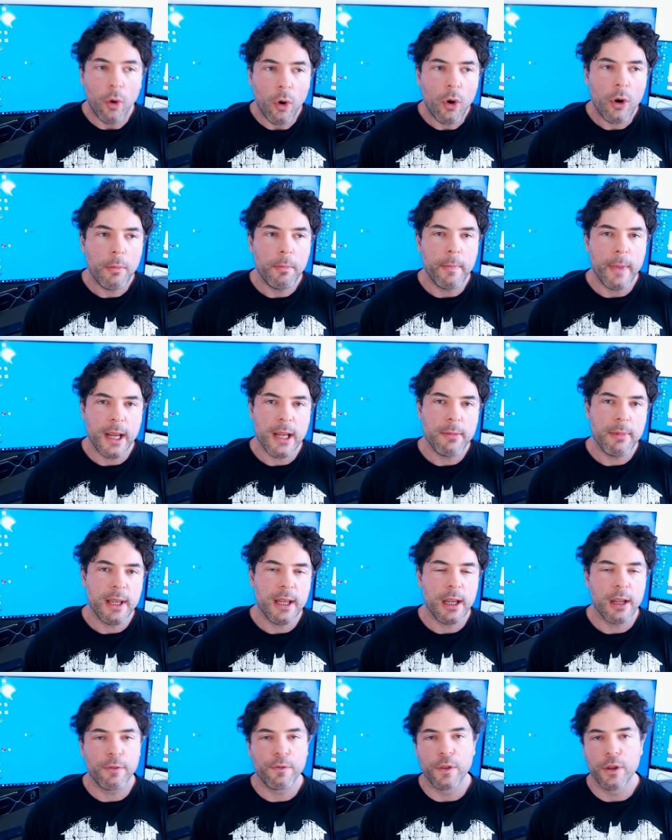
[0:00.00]
Or
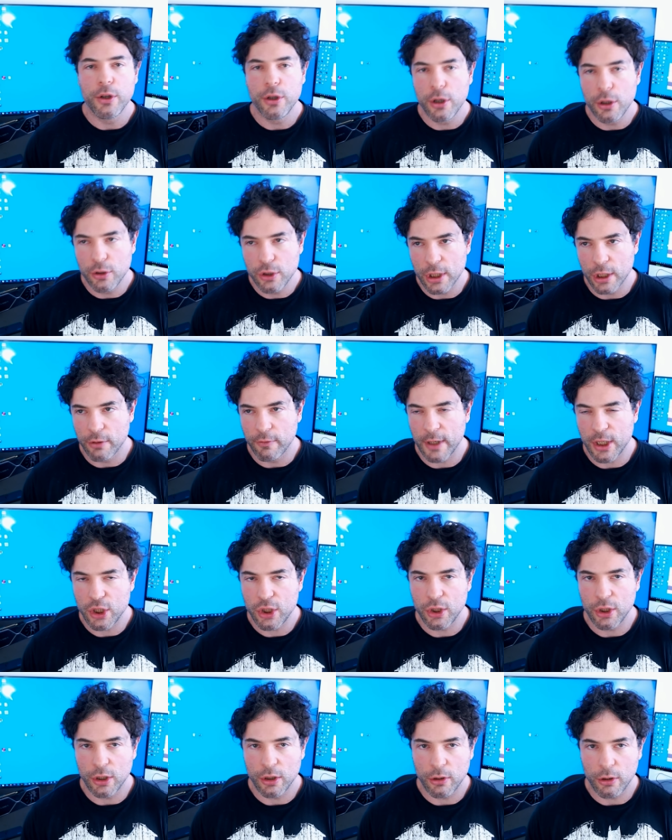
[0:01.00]
maybe if the new
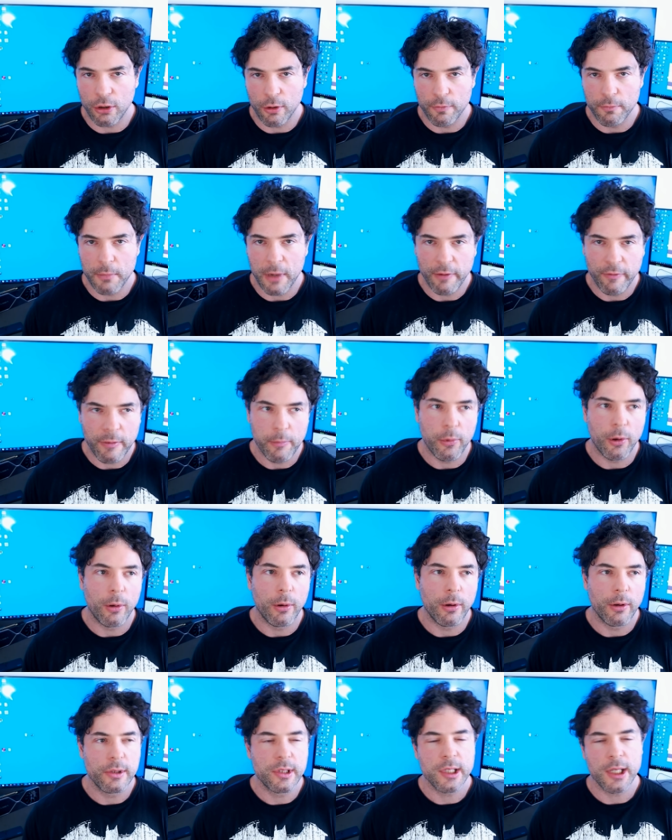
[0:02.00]
generation of
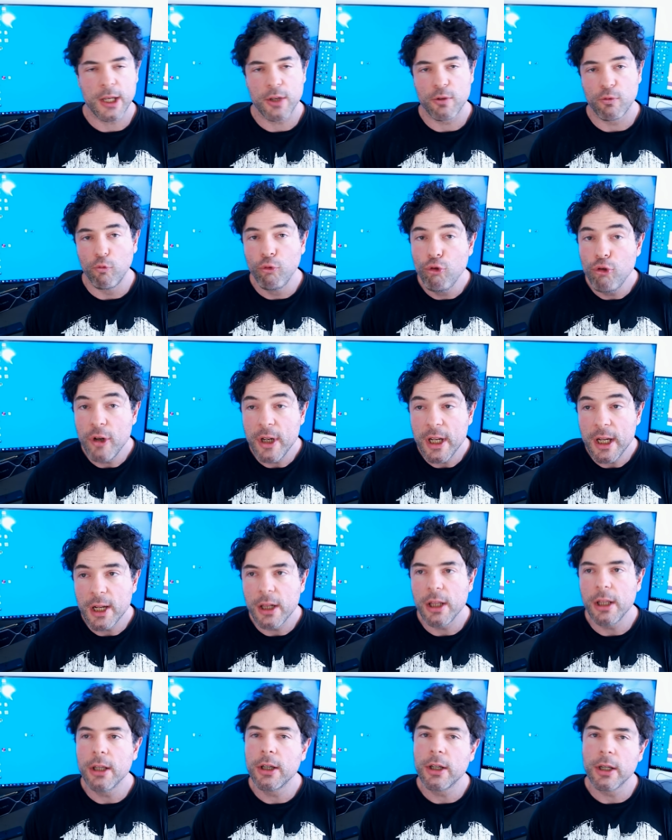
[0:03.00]
motherboards is
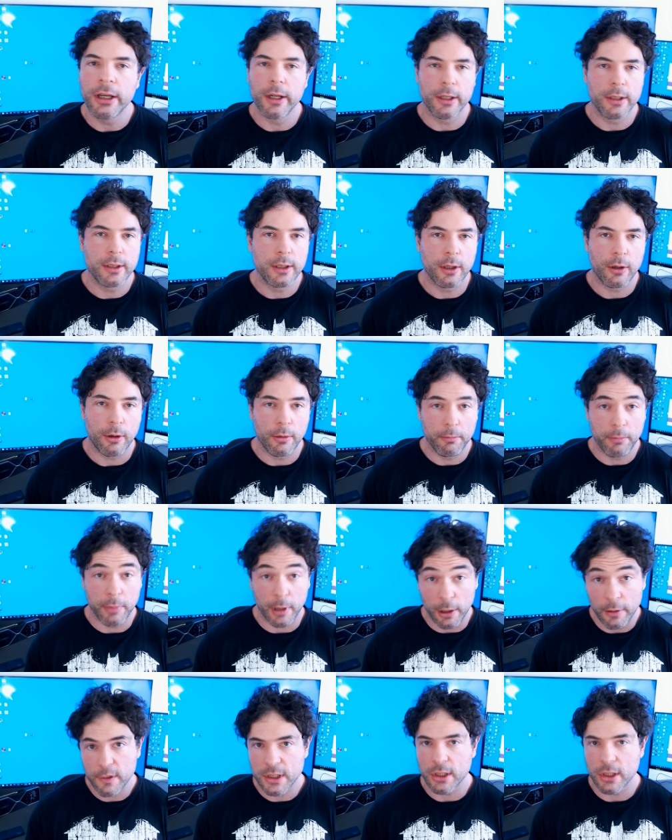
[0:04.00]
really good on
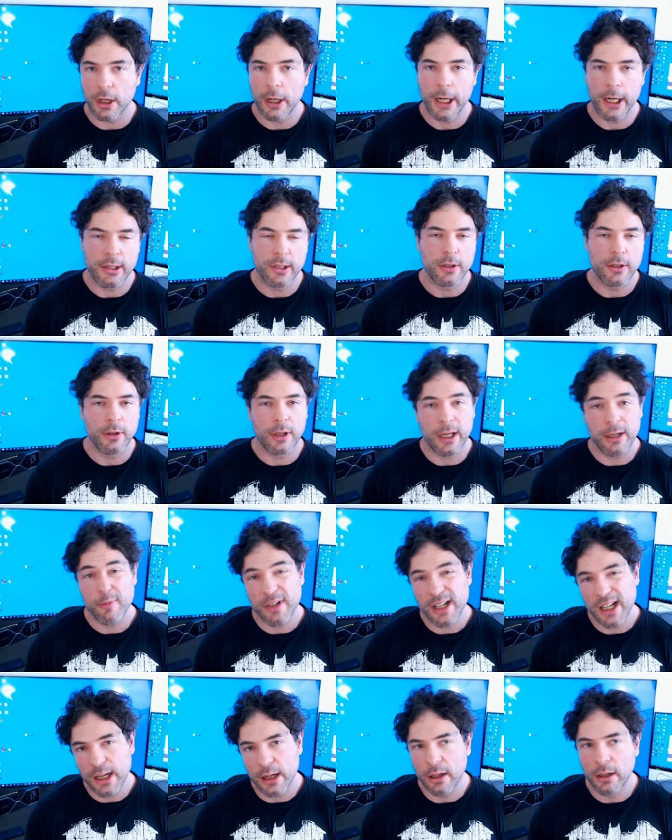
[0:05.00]
both sides and you're like,
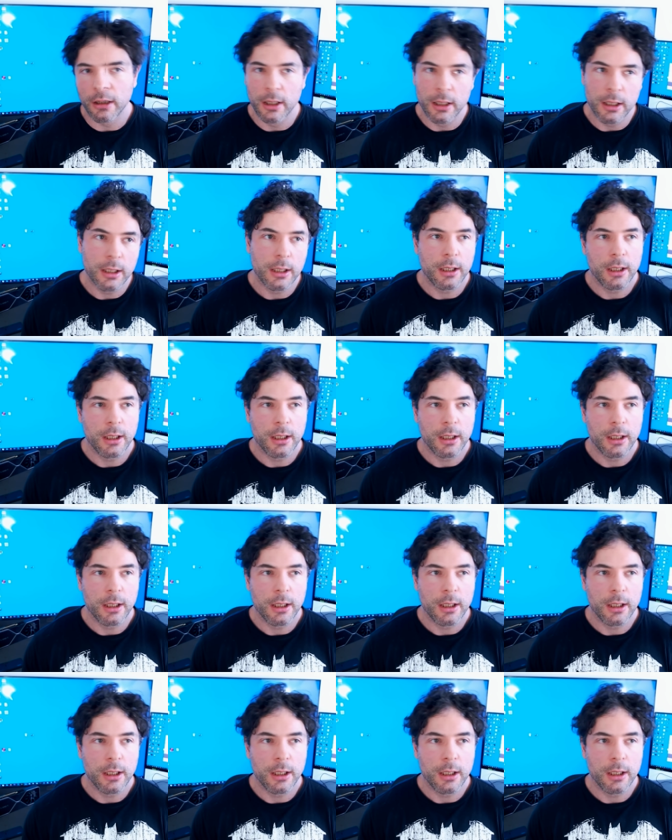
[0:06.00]
well,